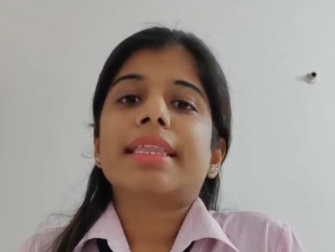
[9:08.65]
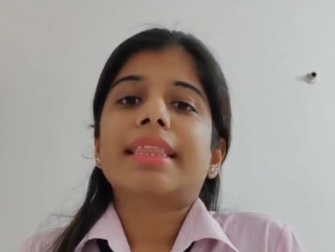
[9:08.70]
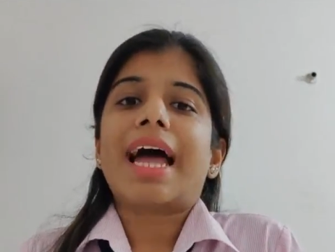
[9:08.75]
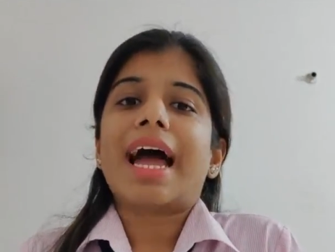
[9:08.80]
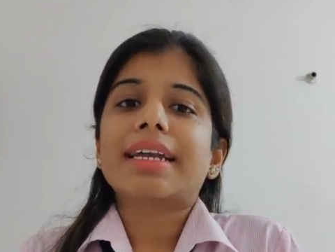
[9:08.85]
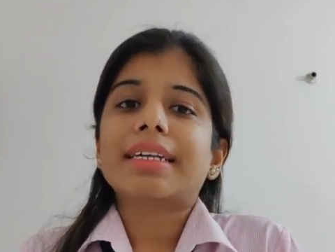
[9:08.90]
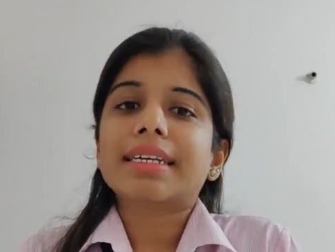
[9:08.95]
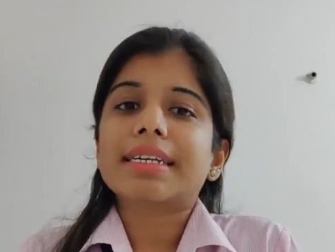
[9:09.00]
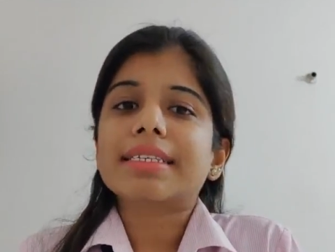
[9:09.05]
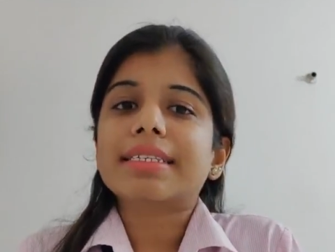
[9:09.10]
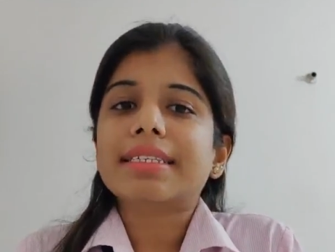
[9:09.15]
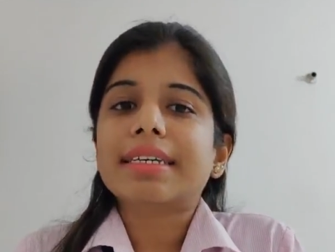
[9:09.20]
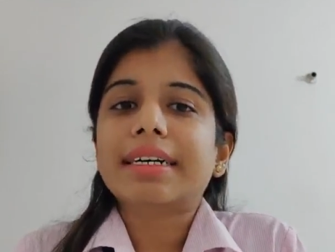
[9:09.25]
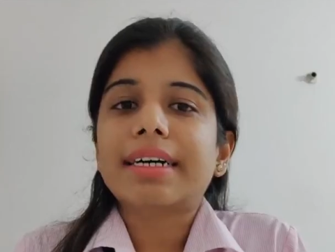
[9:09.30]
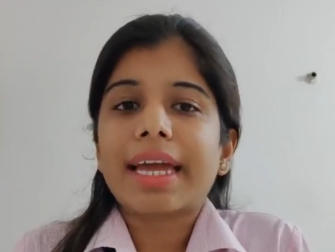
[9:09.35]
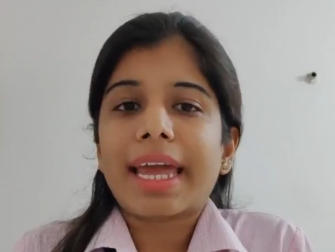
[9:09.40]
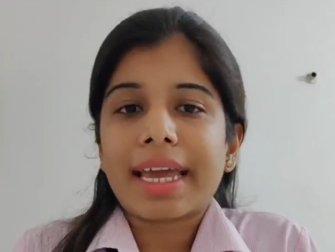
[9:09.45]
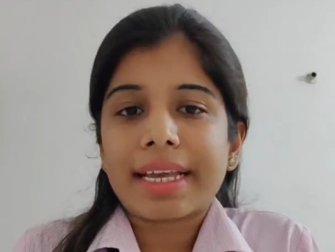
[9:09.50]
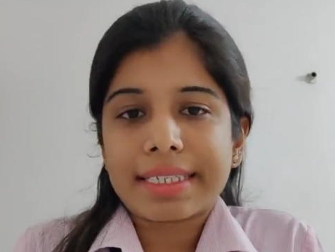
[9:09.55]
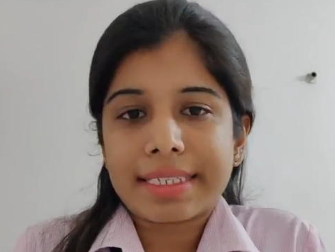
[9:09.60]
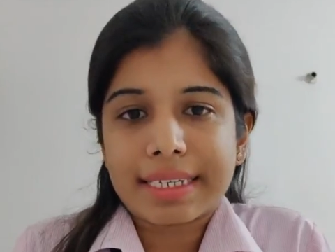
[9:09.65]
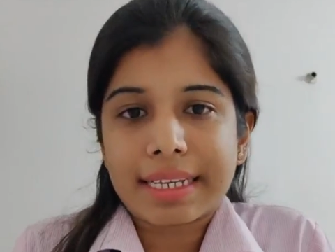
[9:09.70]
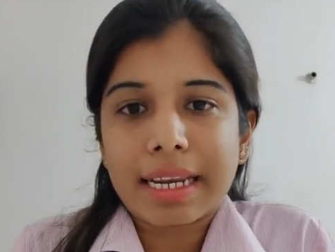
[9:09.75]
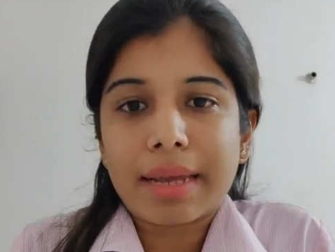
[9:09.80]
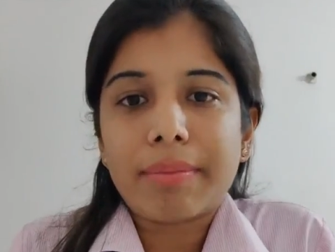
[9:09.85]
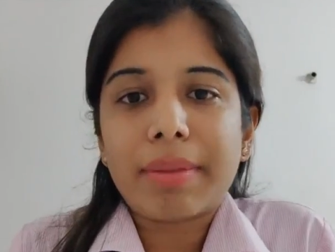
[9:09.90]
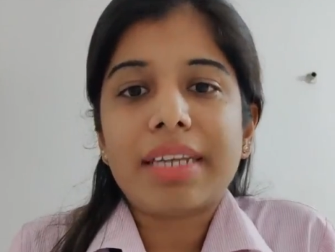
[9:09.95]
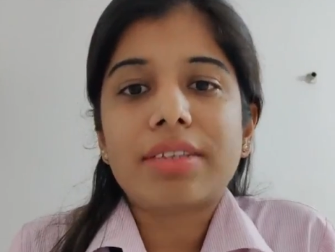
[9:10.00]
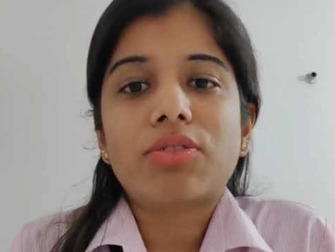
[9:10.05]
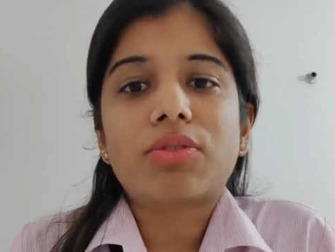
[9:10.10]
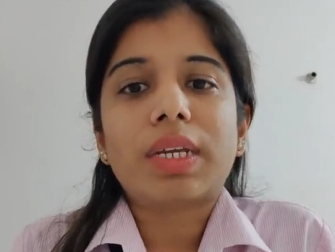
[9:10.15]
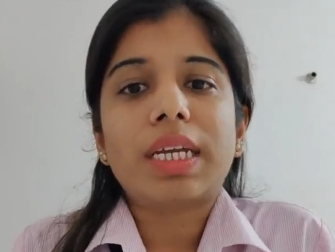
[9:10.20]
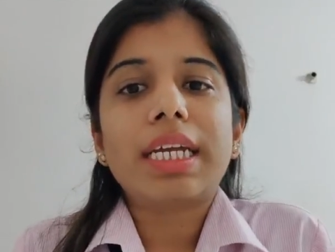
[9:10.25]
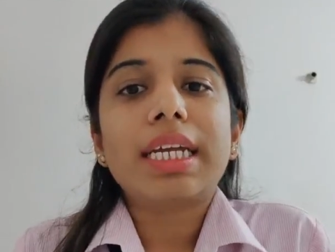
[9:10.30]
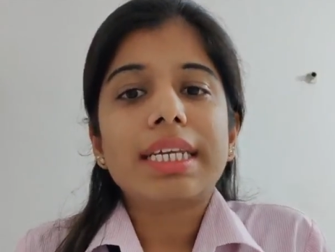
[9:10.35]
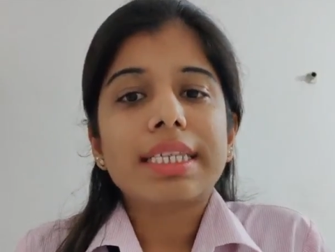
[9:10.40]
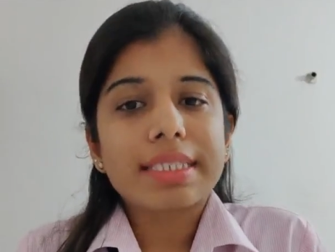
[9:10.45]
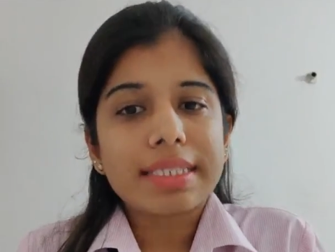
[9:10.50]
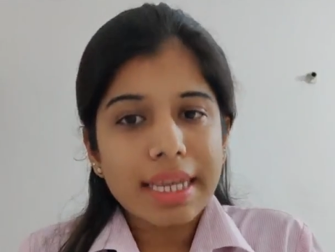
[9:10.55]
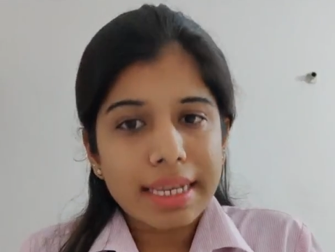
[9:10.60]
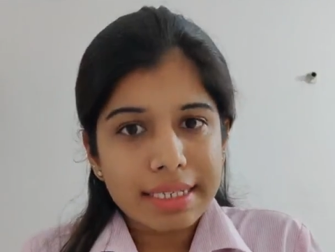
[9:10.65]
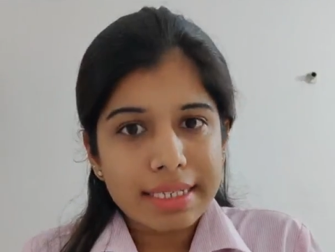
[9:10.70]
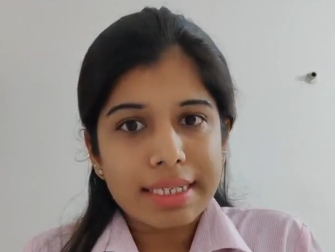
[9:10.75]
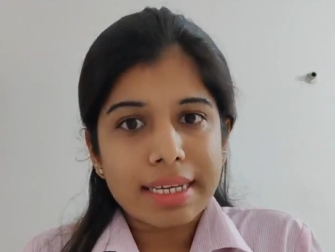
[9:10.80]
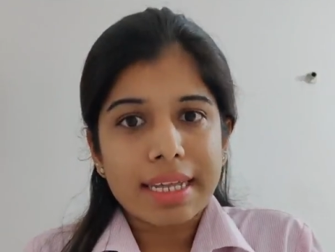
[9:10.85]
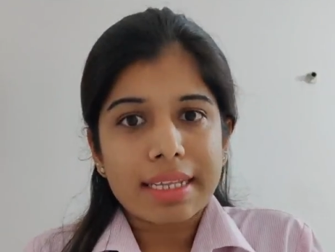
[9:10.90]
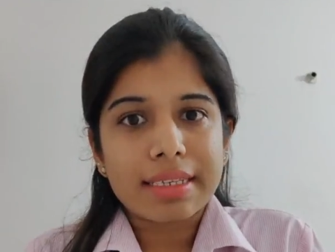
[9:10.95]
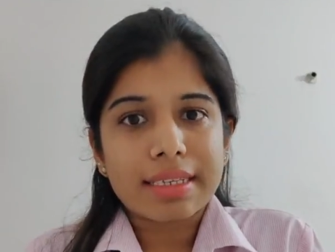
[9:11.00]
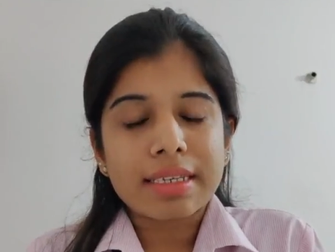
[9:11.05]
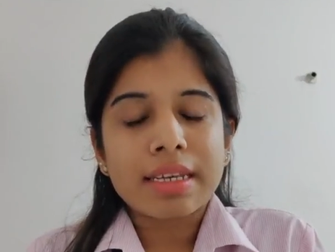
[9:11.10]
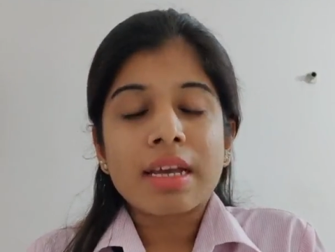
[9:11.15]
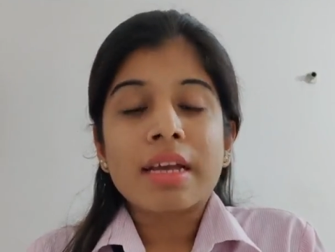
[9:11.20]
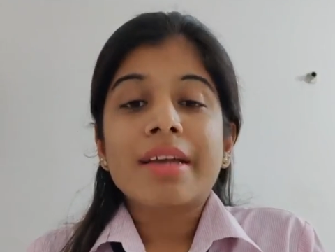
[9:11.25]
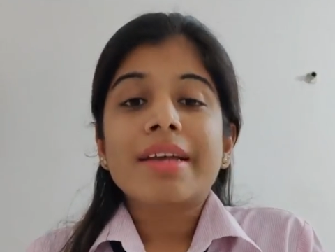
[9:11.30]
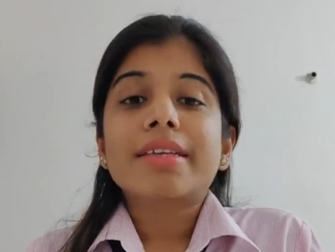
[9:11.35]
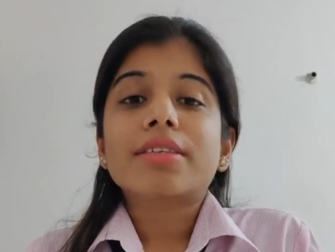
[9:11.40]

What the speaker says: that is the exclamatory sentence.